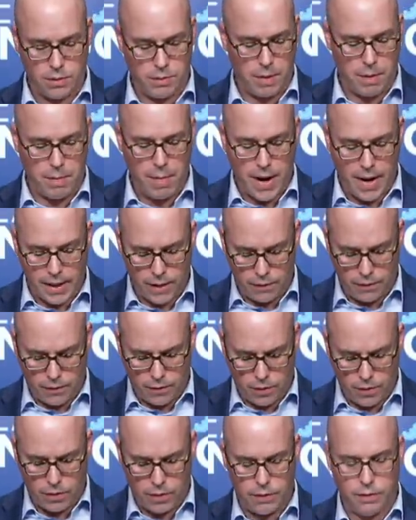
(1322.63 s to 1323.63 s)
to be
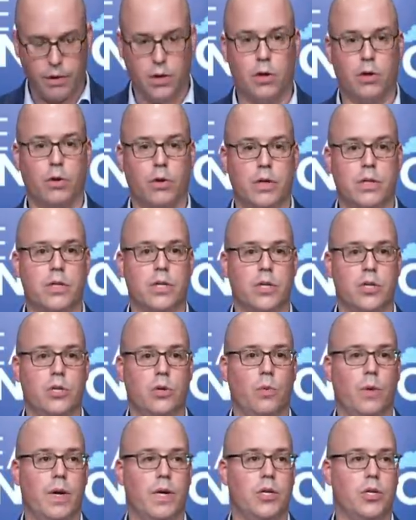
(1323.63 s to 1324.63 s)
mindful of the current
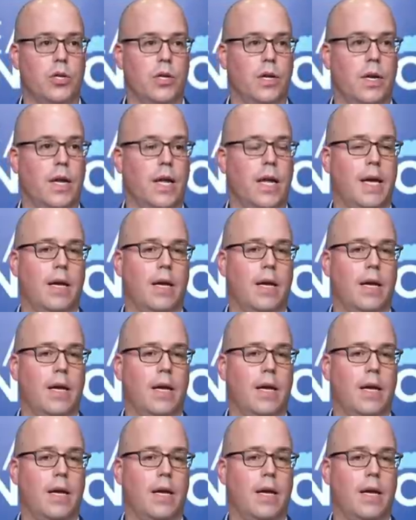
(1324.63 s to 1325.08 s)
situation